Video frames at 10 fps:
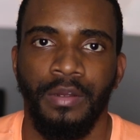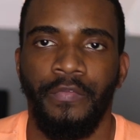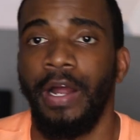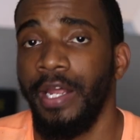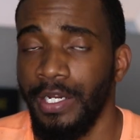
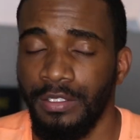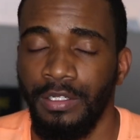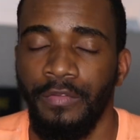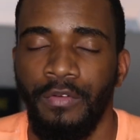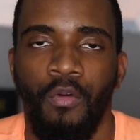
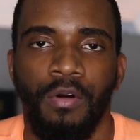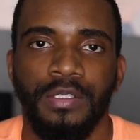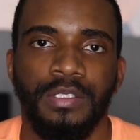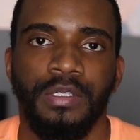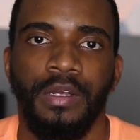financially, of
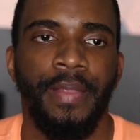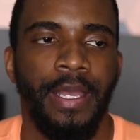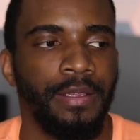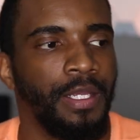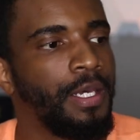course.
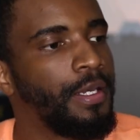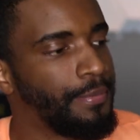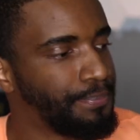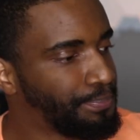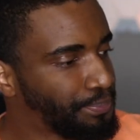And
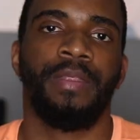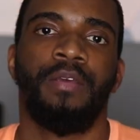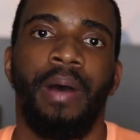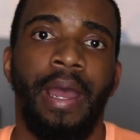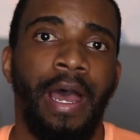then you
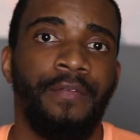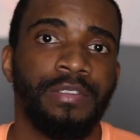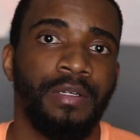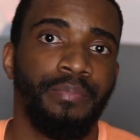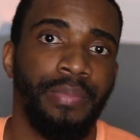might have
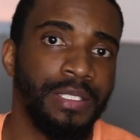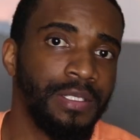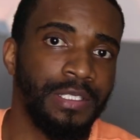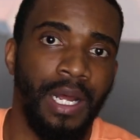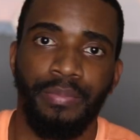some
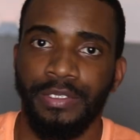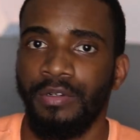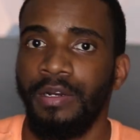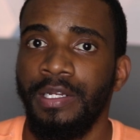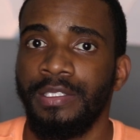business
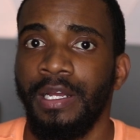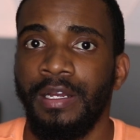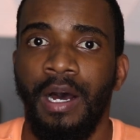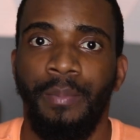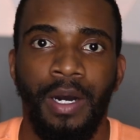opportunities that
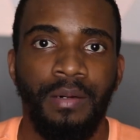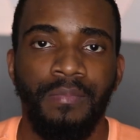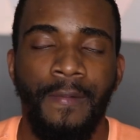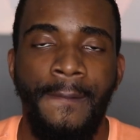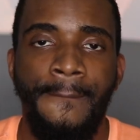come
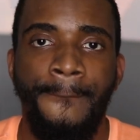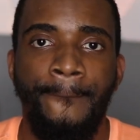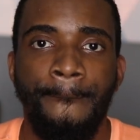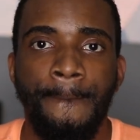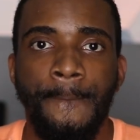up.
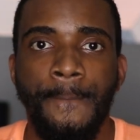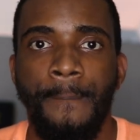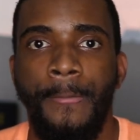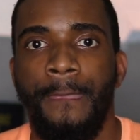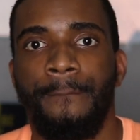
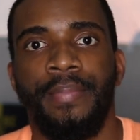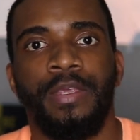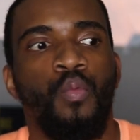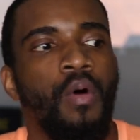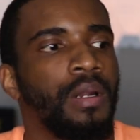
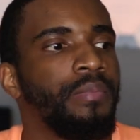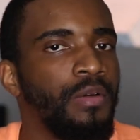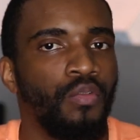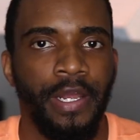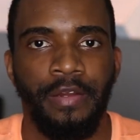You want to be
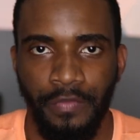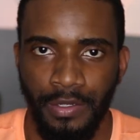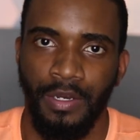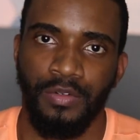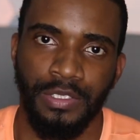ready
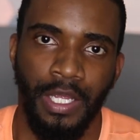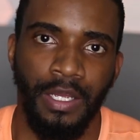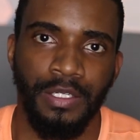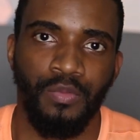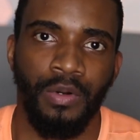for those
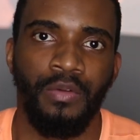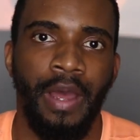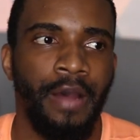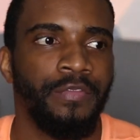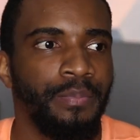things where you
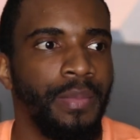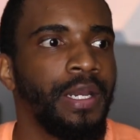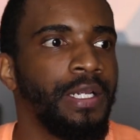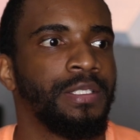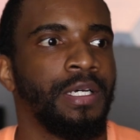have the
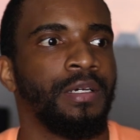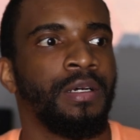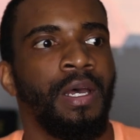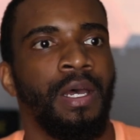money to,